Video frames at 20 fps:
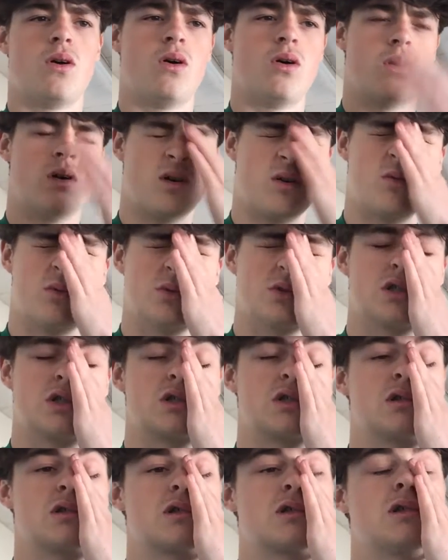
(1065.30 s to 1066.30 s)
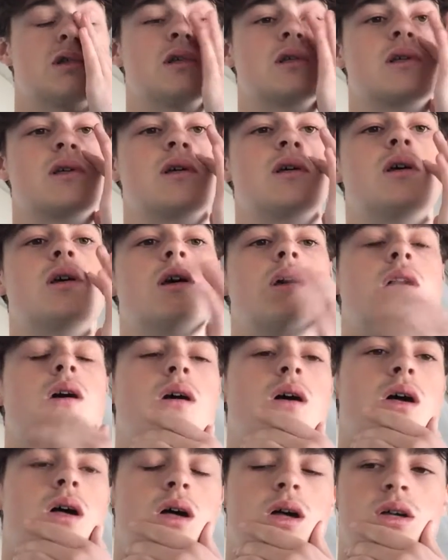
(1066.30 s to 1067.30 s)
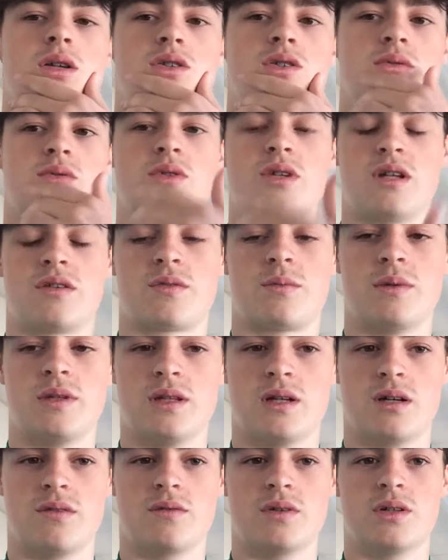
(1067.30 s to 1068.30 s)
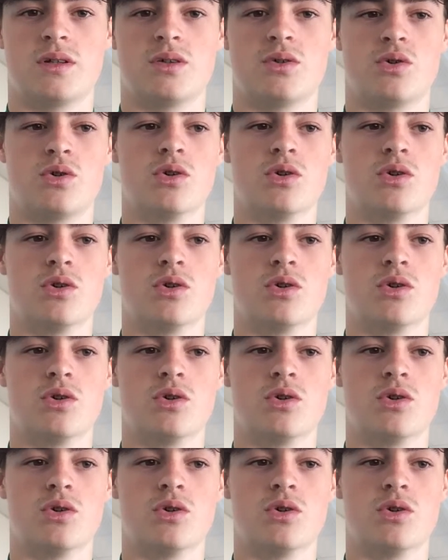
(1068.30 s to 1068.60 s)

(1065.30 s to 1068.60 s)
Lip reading: Oh, what was I going to say? So you have to be either,